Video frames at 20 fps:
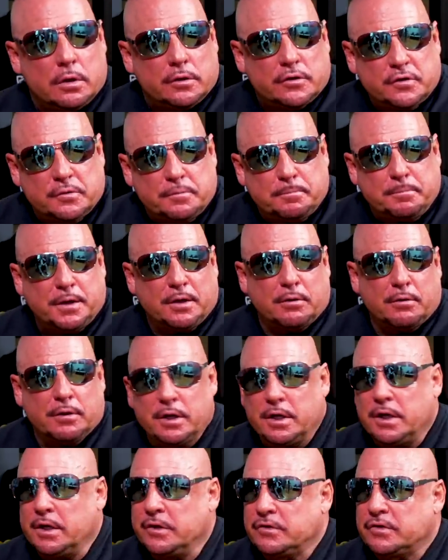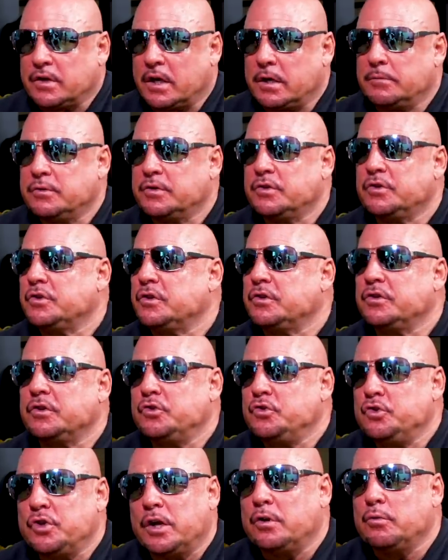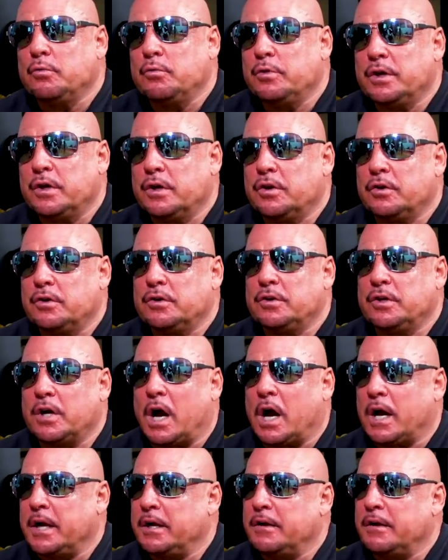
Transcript: spirit inside. He's just generally a good guy.